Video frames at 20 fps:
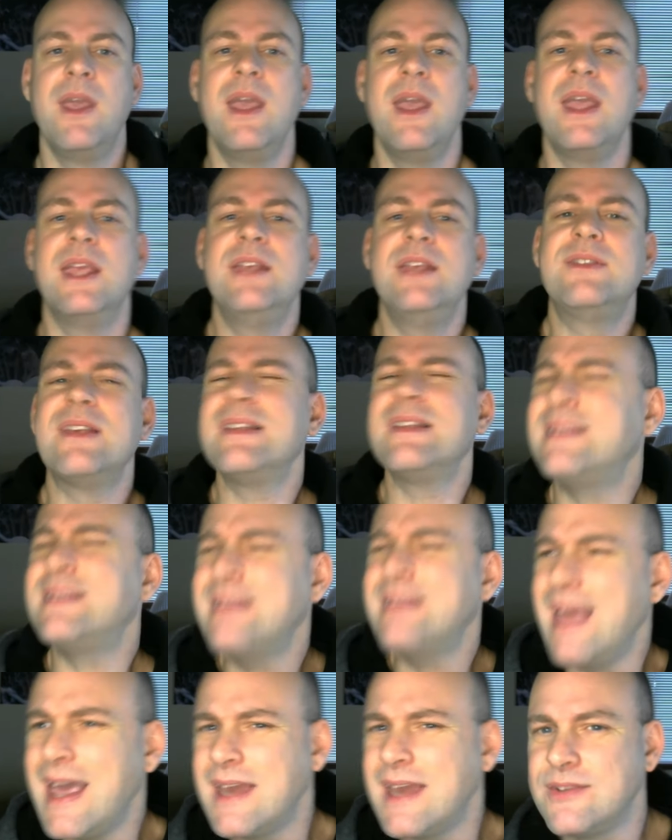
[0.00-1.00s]
He's
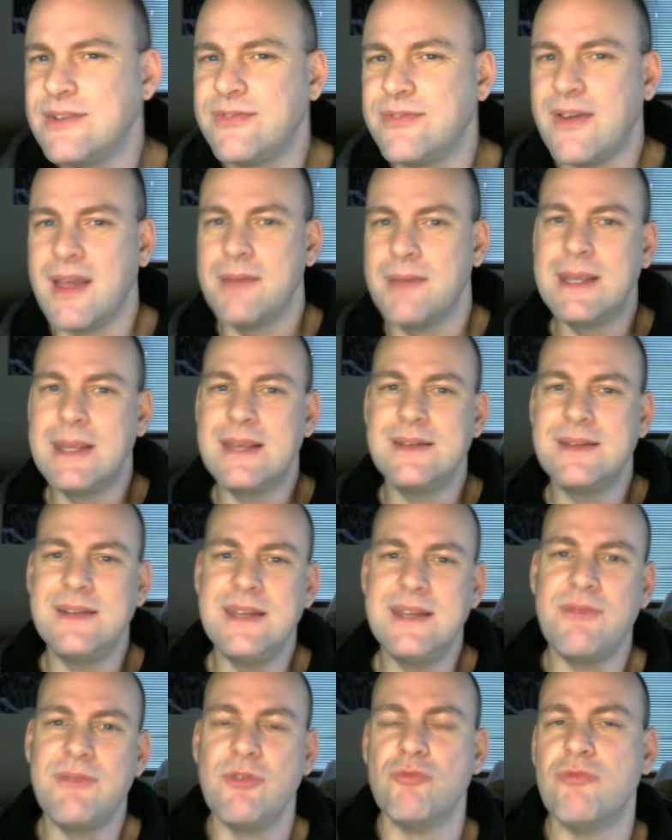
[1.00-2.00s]
unsatisfied because he
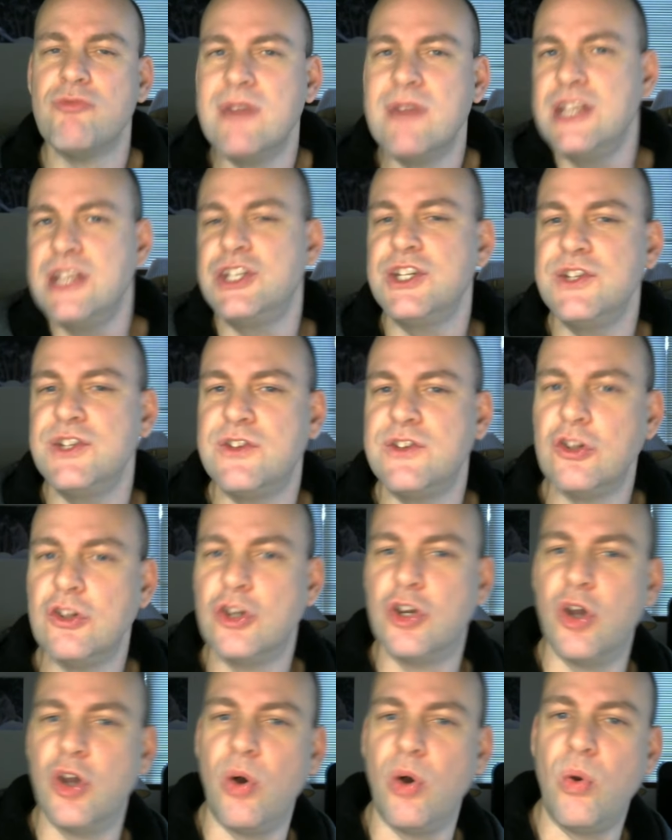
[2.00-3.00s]
never reaches the
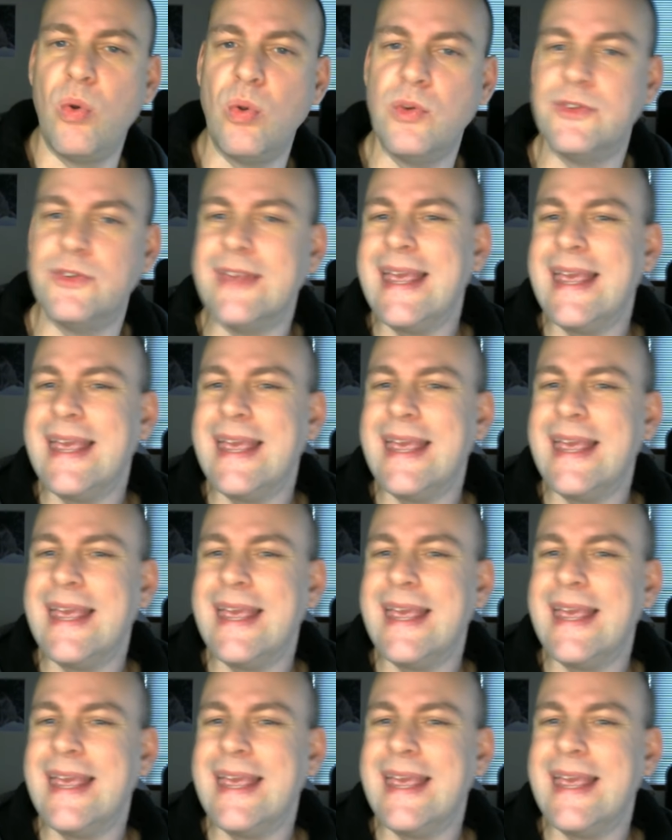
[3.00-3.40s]
goals